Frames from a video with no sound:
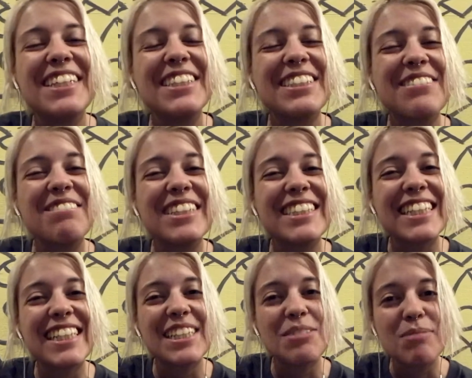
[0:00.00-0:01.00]
So
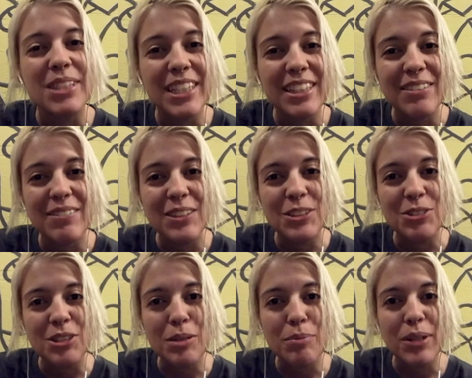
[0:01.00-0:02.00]
basically at the beginning of the
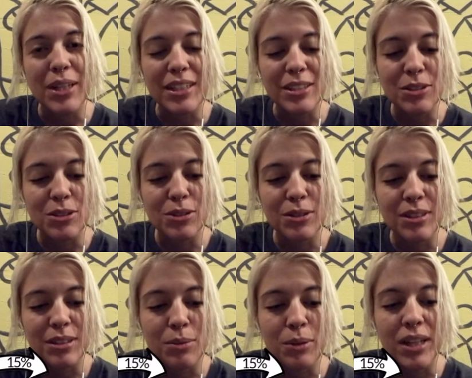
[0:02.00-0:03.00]
trip, I took
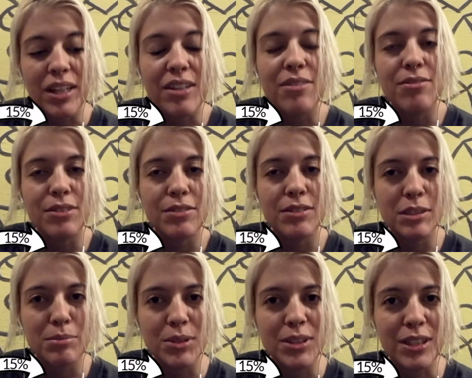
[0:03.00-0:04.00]
away
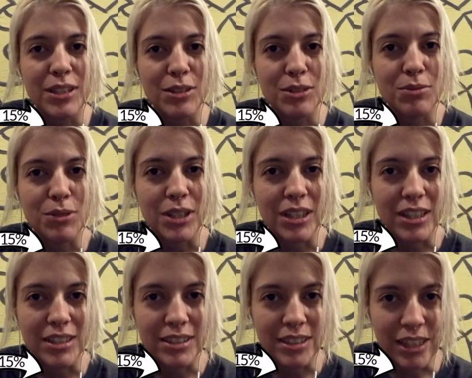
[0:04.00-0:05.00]
15% of what I
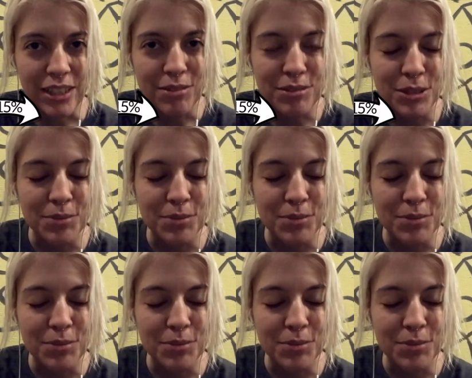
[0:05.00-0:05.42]
had saved.